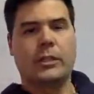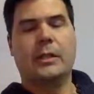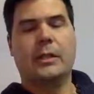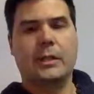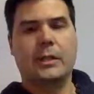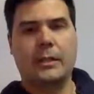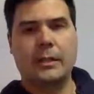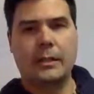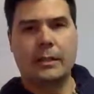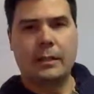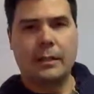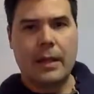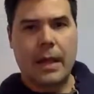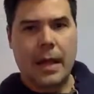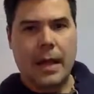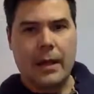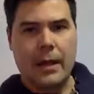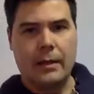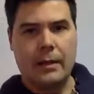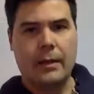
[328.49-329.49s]
He doesn't
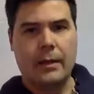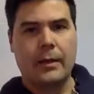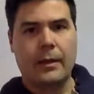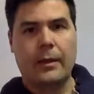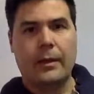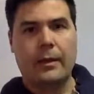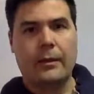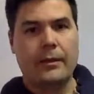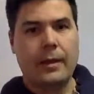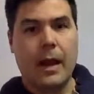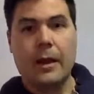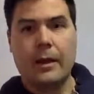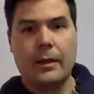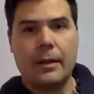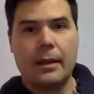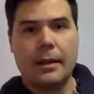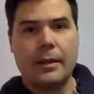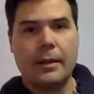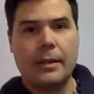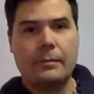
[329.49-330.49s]
like, none
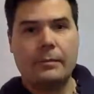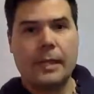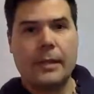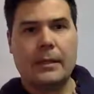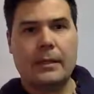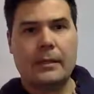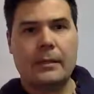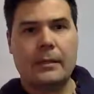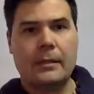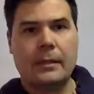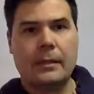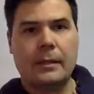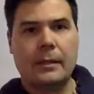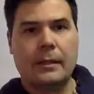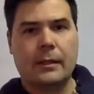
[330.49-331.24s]
of this makes,